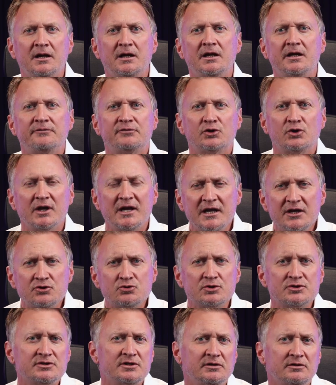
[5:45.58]
If you're
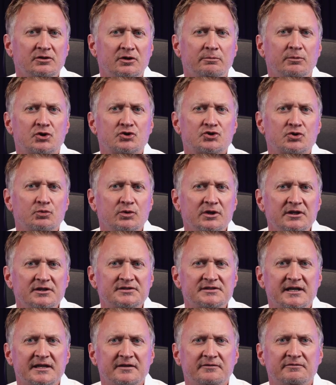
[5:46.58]
interested in commercial real
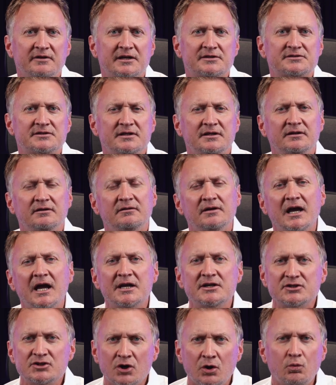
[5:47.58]
estate investing
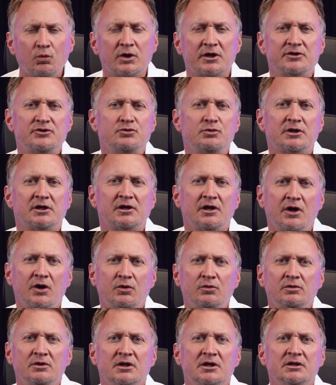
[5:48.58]
and don't want to do it
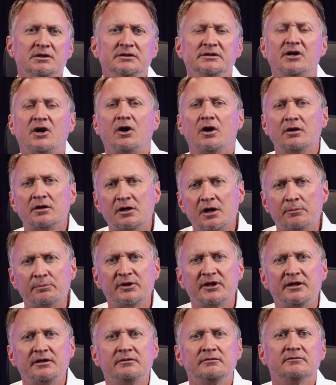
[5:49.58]
alone, our
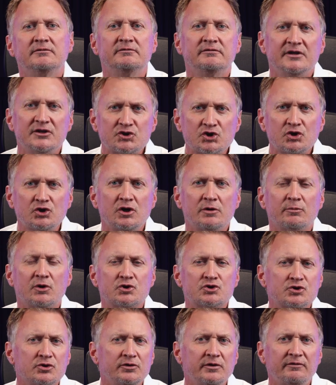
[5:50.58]
company, Vision
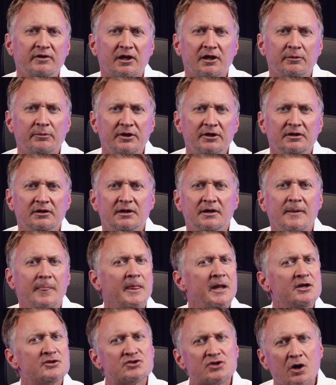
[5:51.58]
Commercial Development,
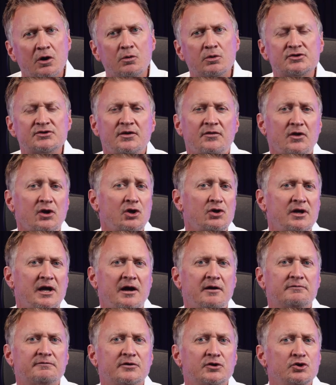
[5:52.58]
is always on the
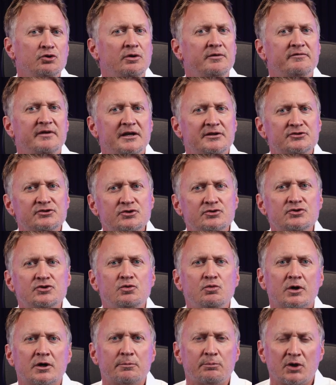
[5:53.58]
lookout for new investors
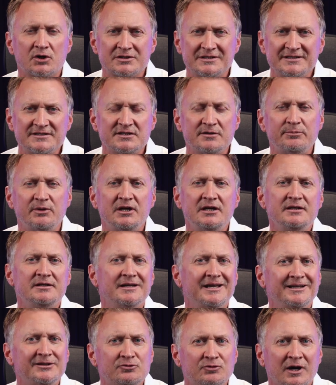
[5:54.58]
who want to participate
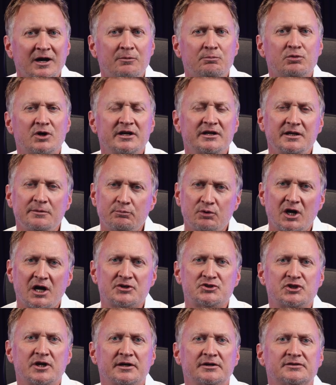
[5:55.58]
in groundbreaking
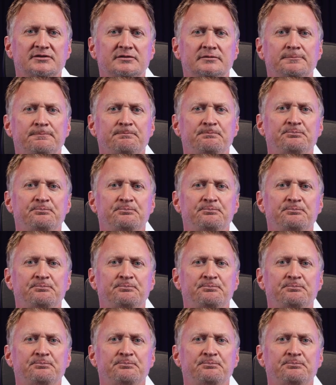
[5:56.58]
projects.